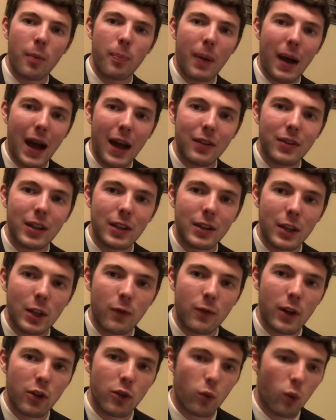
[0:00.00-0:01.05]
passing
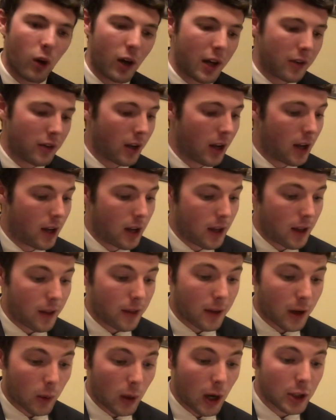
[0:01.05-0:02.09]
defense was,
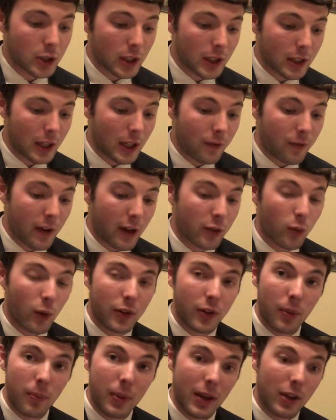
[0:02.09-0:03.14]
their rushing defense
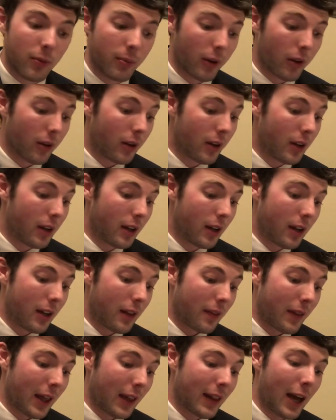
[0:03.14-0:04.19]
was abysmal.
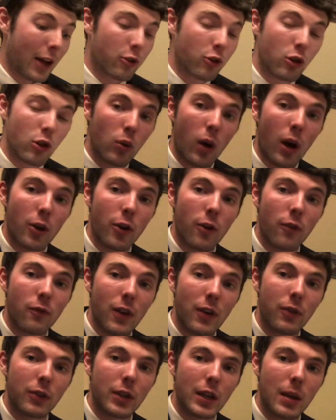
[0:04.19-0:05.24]
They allowed
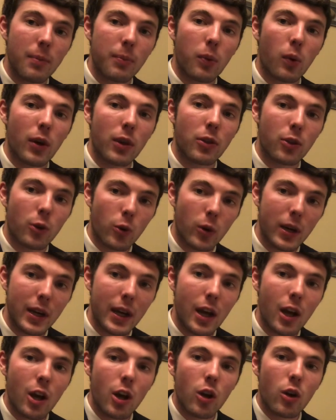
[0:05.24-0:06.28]

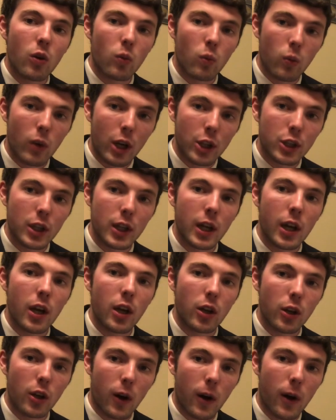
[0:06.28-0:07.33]
215.3 rushing
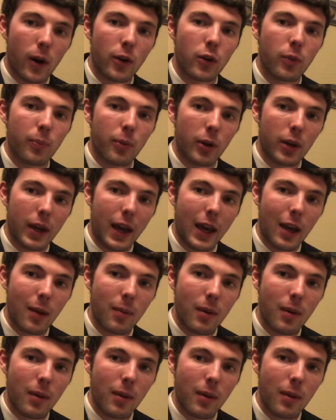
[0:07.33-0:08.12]
yards per game.